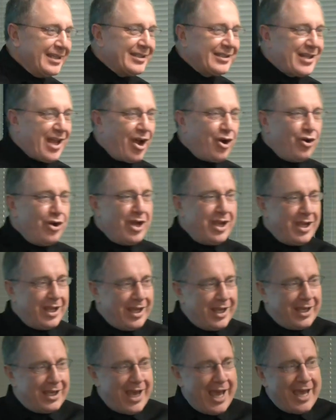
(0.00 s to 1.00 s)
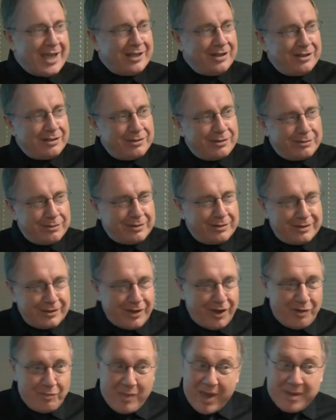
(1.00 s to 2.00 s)
So again,
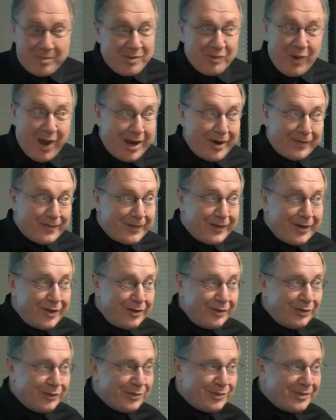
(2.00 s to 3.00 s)
uh, maybe one of you